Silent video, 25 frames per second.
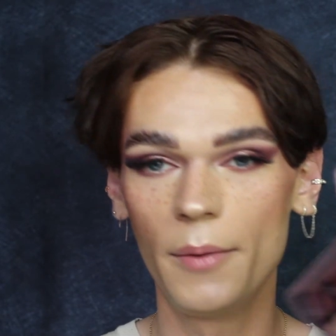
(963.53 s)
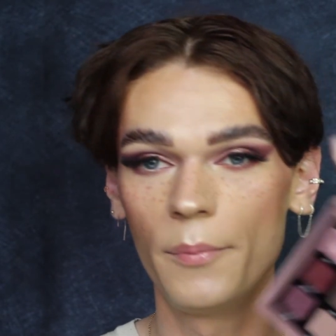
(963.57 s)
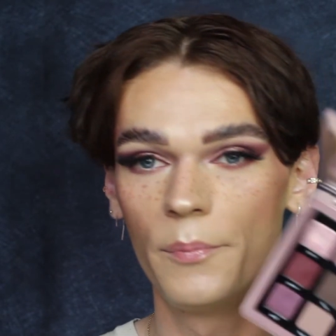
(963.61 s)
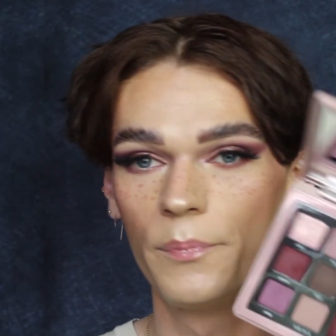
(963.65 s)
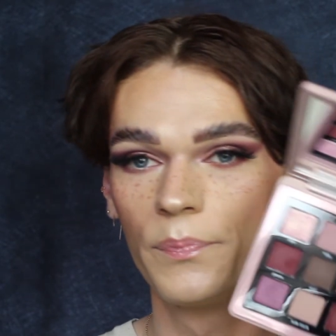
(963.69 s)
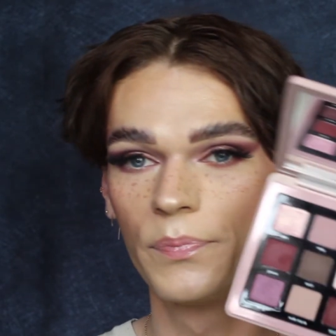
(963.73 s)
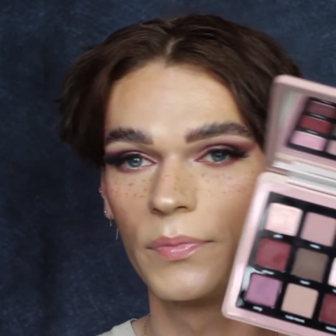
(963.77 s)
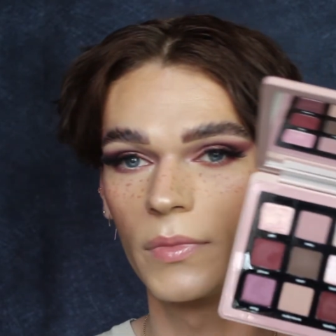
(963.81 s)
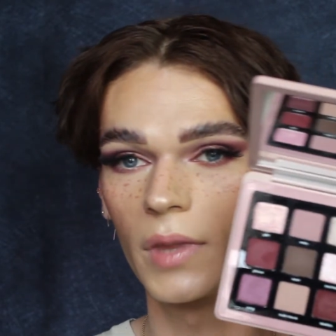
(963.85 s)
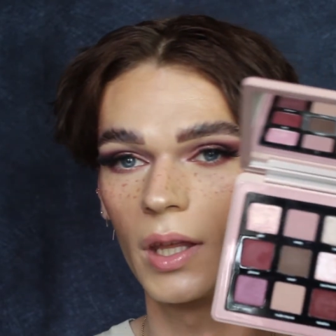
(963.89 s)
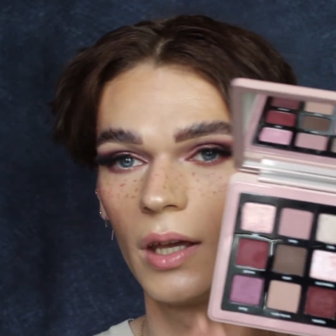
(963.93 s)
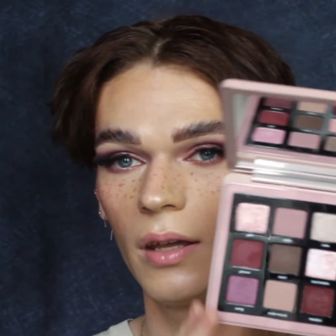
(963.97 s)

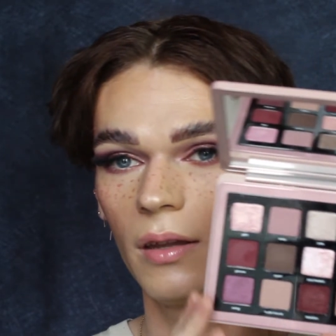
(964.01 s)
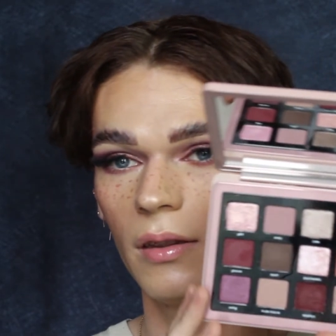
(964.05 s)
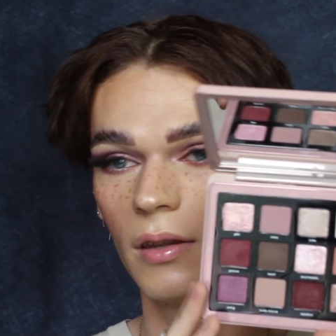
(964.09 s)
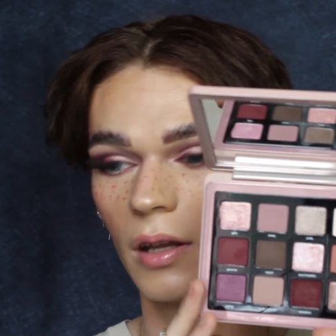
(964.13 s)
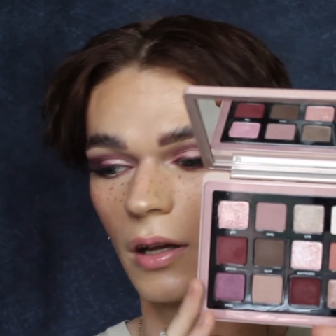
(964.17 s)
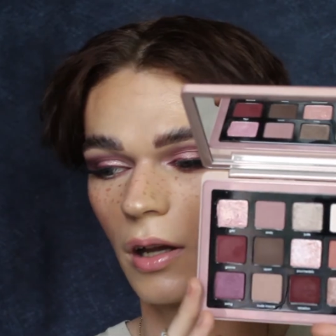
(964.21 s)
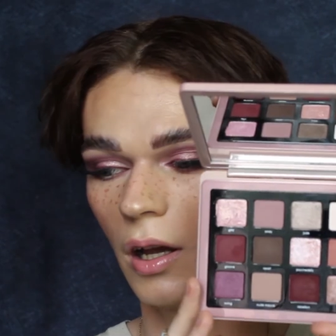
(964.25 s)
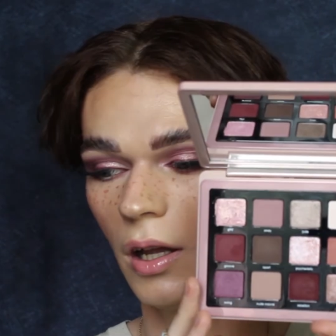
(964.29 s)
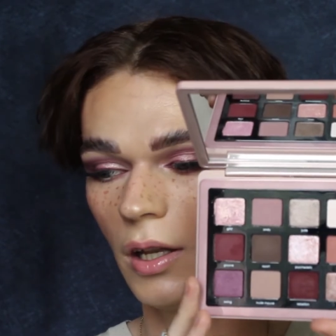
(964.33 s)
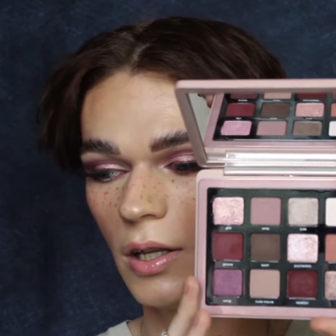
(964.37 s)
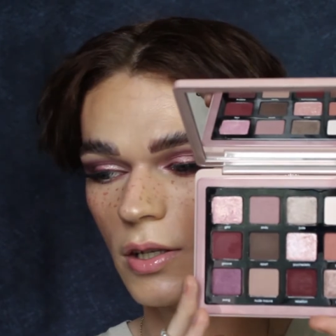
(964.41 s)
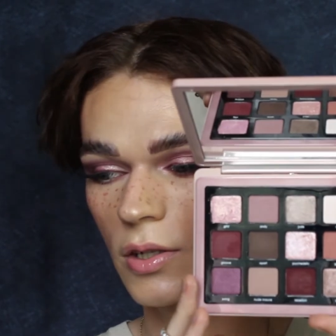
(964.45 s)

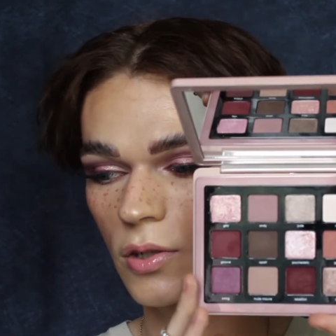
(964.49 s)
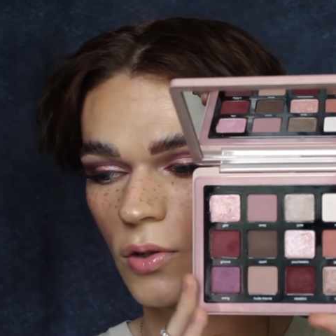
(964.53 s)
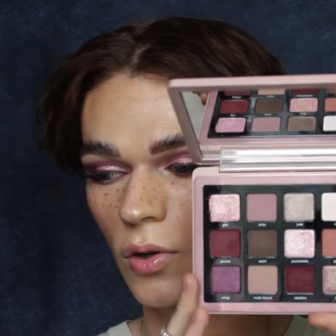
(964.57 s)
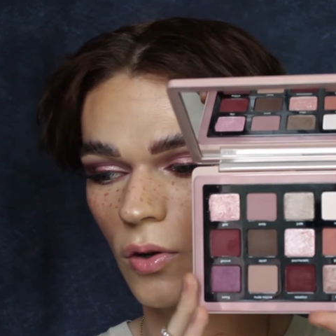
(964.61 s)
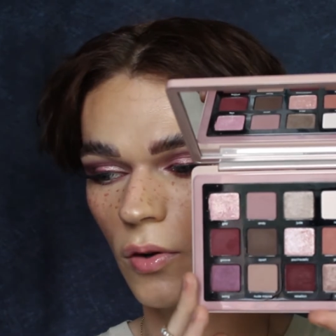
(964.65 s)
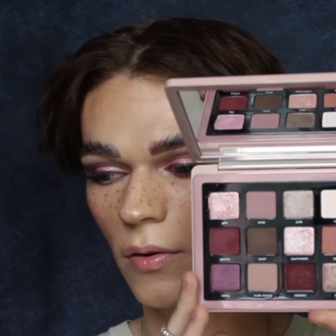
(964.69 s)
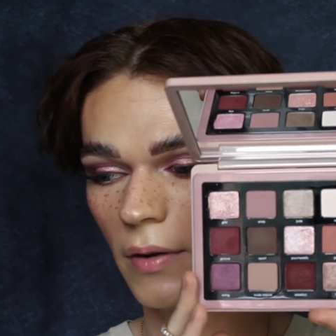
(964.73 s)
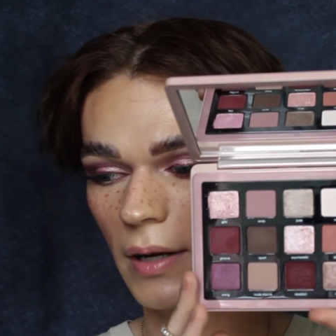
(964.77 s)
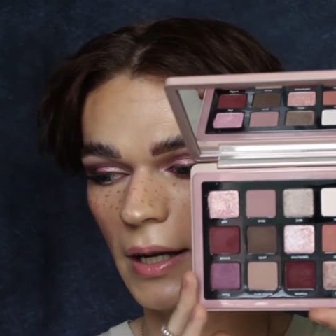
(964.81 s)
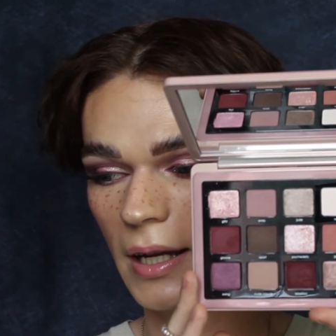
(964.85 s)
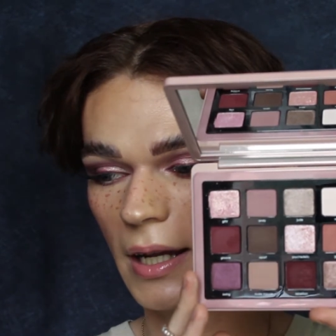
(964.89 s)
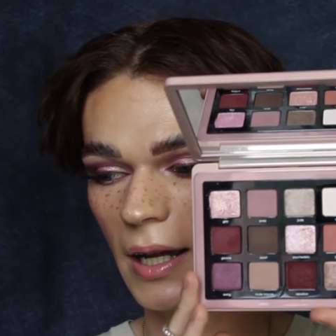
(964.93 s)
The
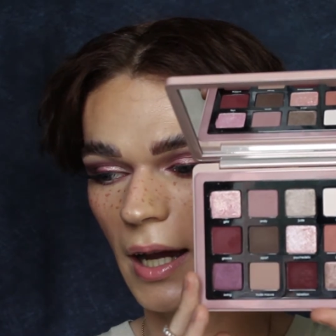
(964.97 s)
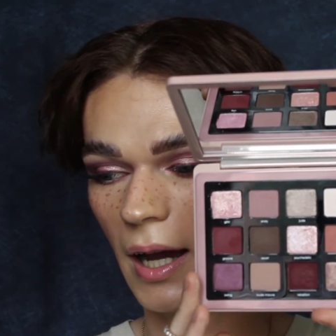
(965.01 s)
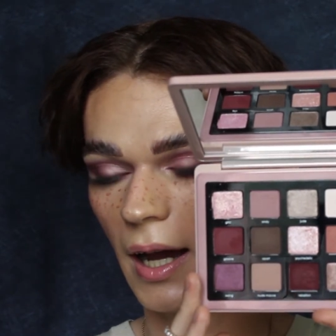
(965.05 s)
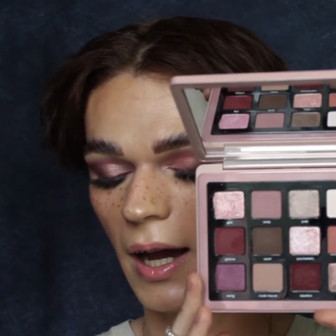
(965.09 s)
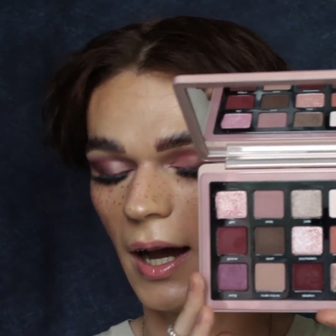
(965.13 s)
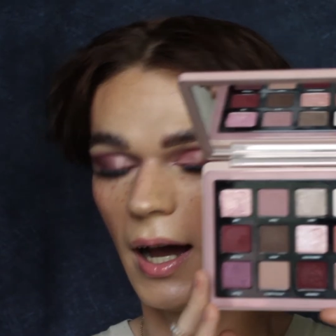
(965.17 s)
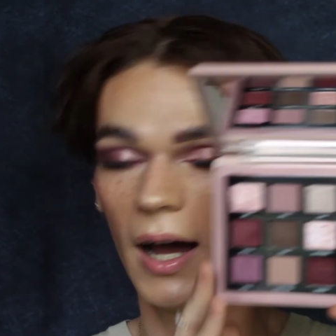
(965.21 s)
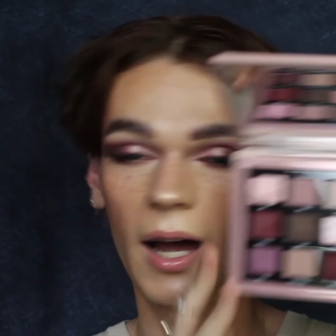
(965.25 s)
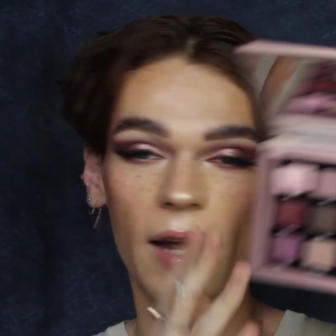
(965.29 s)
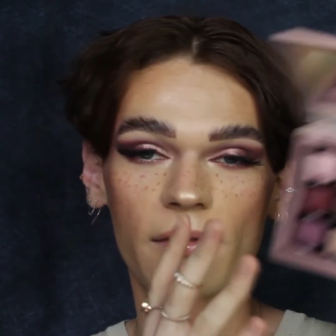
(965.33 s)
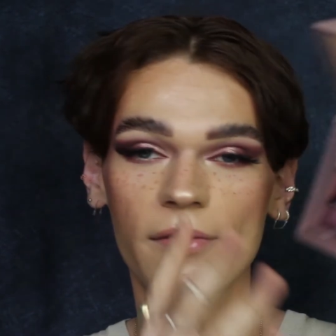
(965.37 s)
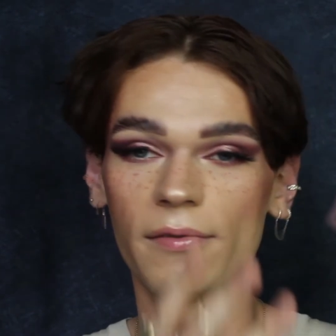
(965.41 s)
colour
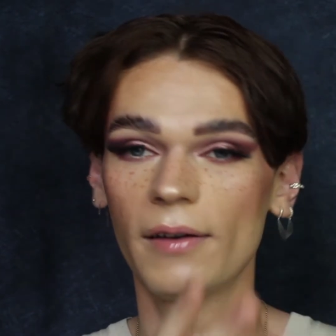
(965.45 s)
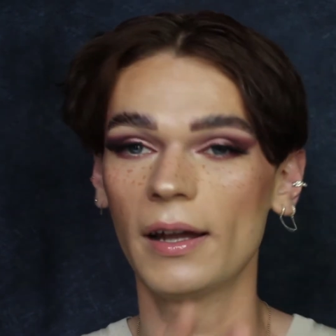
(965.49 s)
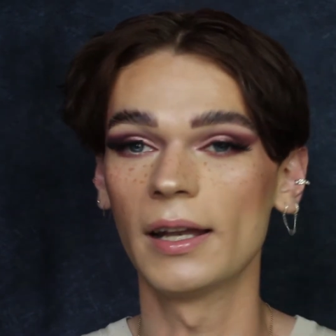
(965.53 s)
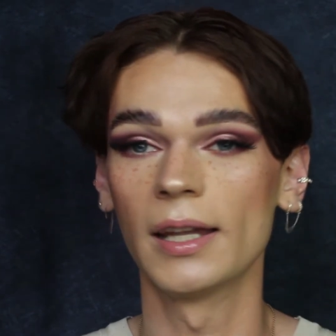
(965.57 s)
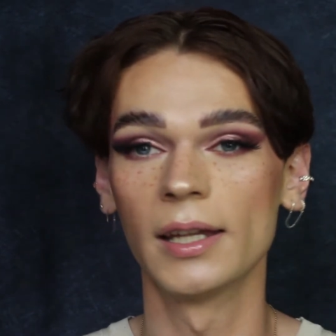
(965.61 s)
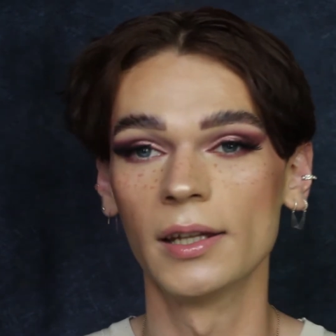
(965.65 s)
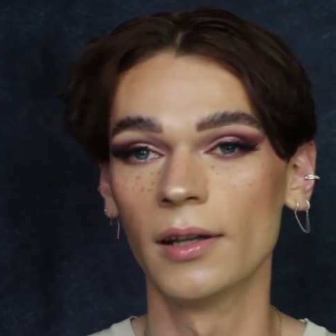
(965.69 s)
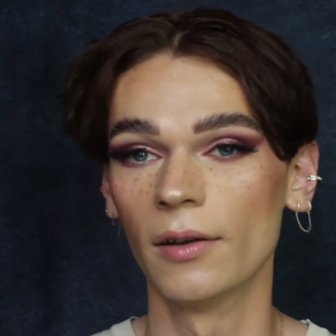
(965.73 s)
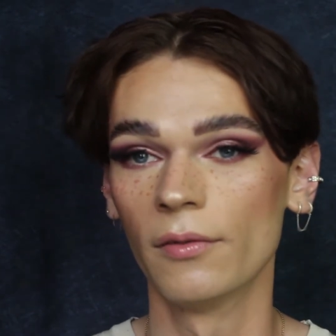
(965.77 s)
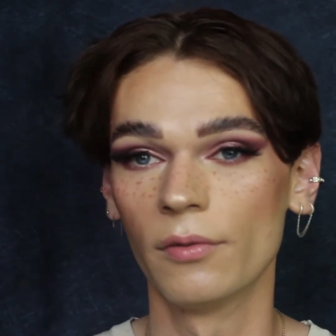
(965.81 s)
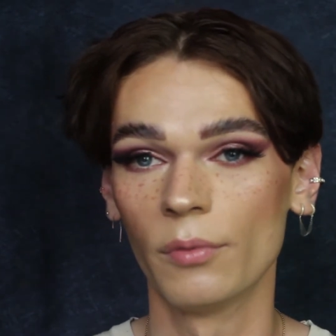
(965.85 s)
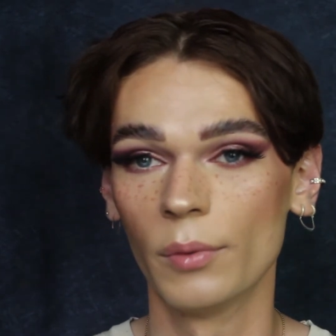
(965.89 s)
story
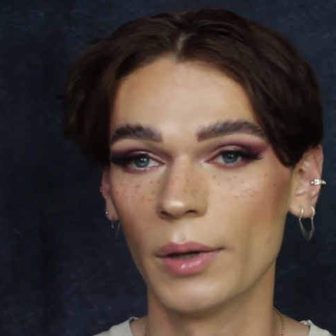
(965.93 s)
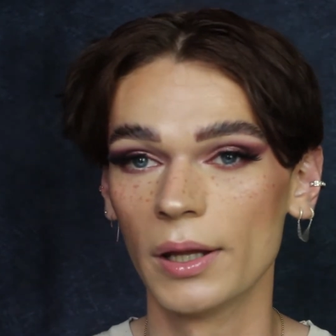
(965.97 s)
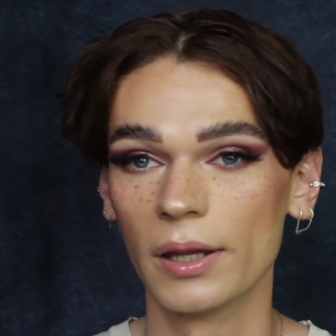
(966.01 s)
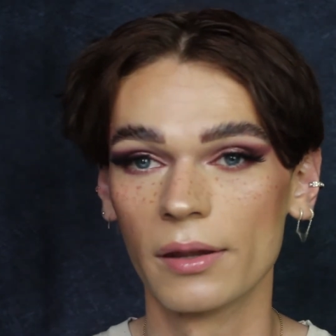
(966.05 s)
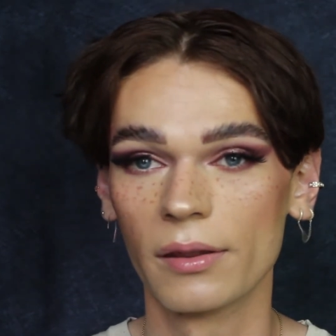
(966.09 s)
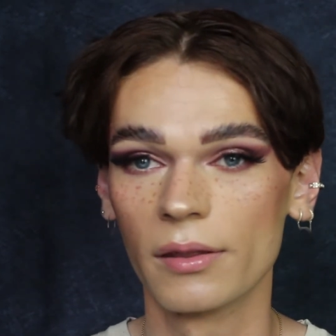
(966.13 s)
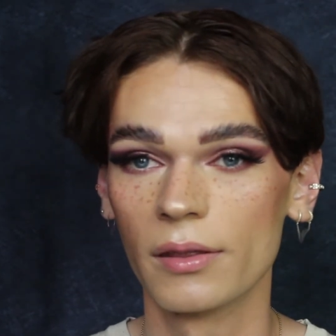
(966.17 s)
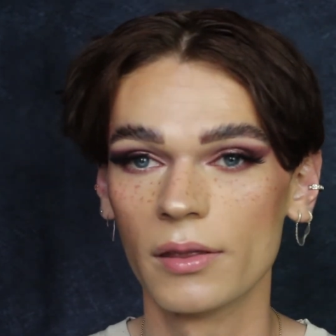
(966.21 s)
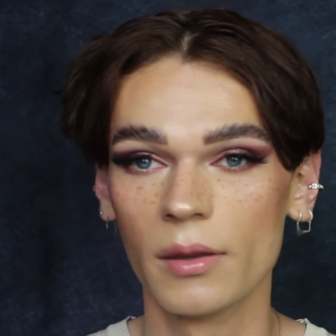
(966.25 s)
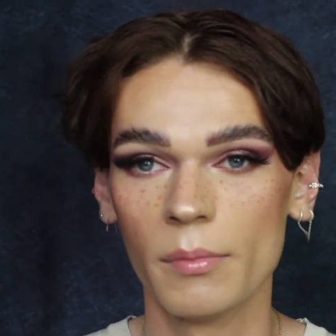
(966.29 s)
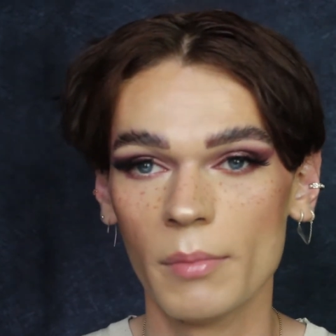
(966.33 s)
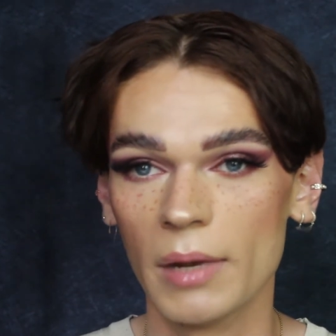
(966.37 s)
I fell in
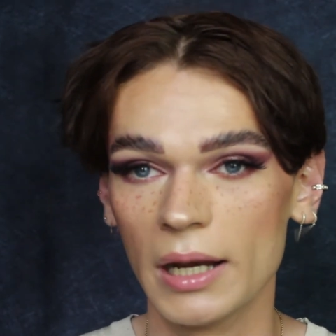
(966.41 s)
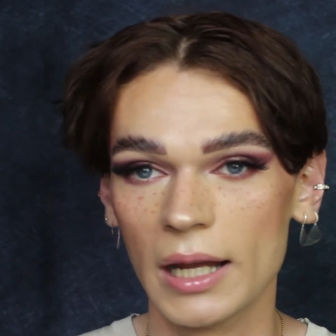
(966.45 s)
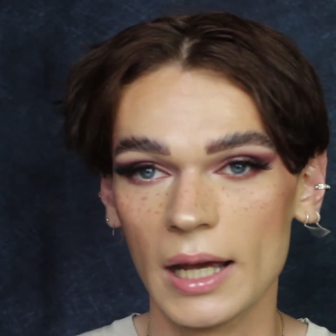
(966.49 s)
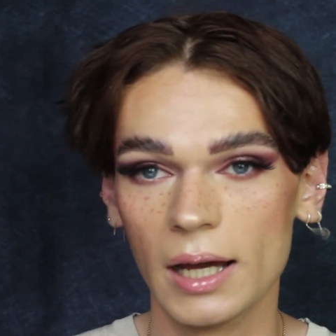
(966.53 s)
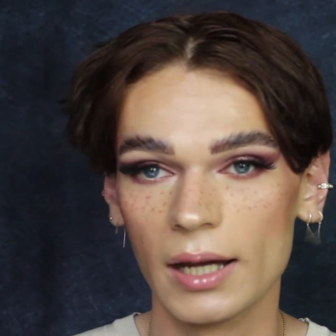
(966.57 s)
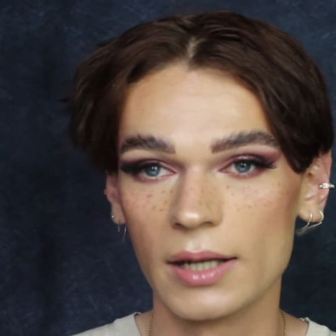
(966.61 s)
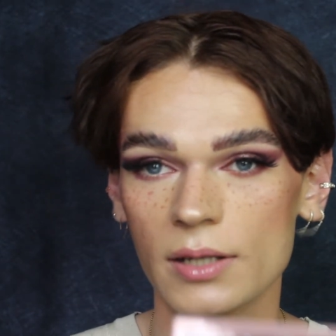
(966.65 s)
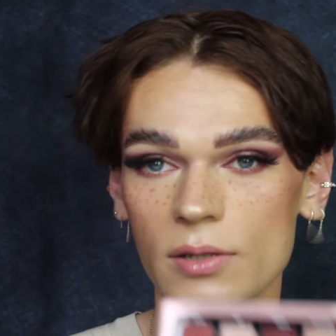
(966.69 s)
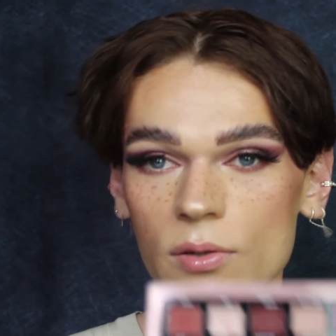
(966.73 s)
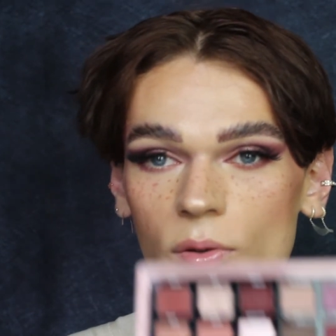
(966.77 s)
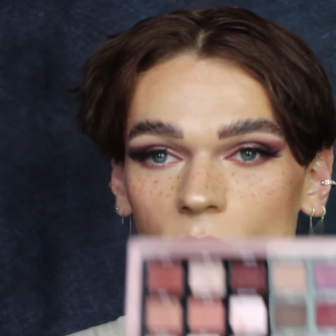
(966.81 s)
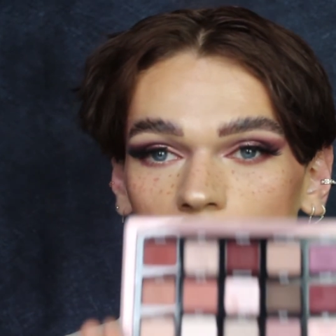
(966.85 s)
love with
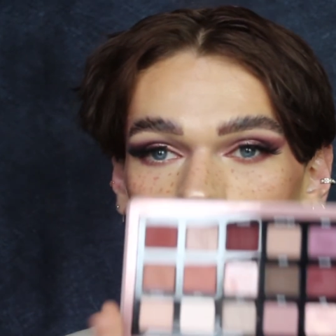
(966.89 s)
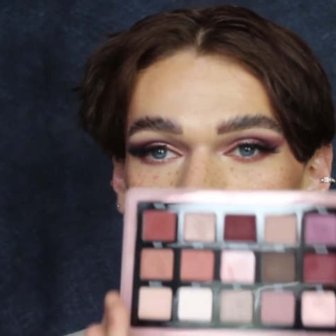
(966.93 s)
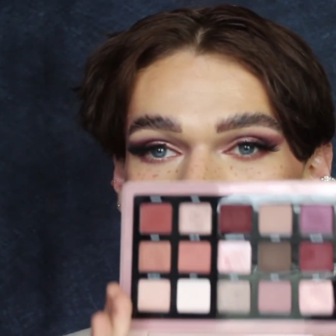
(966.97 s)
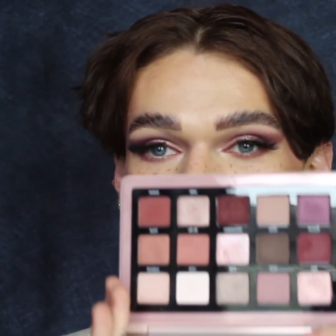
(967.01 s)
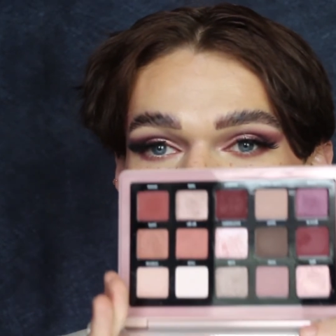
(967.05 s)
the minute I